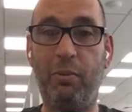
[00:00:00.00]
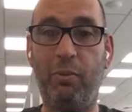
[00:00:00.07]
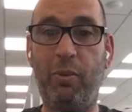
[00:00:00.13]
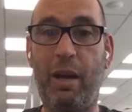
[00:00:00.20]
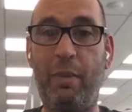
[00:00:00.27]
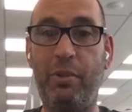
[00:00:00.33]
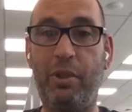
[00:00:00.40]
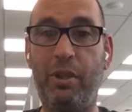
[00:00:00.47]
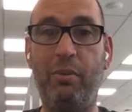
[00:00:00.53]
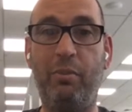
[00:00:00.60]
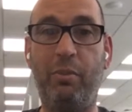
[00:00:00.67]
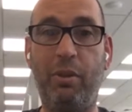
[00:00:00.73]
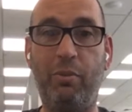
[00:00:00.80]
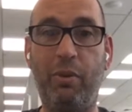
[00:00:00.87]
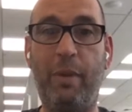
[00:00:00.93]
rapt
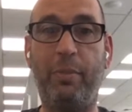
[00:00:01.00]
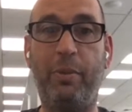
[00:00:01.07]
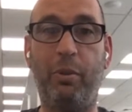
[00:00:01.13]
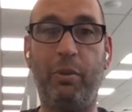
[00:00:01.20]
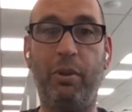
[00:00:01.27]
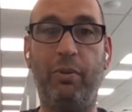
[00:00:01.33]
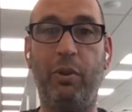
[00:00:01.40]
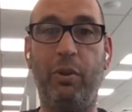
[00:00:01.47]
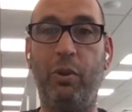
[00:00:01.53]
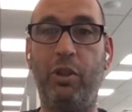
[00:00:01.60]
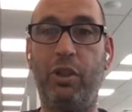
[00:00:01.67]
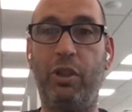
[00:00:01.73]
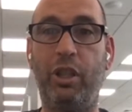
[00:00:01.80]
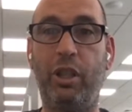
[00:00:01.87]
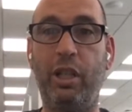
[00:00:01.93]
that we've
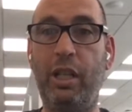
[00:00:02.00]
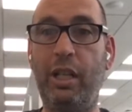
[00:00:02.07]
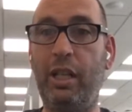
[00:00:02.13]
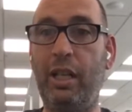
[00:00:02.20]
launched it.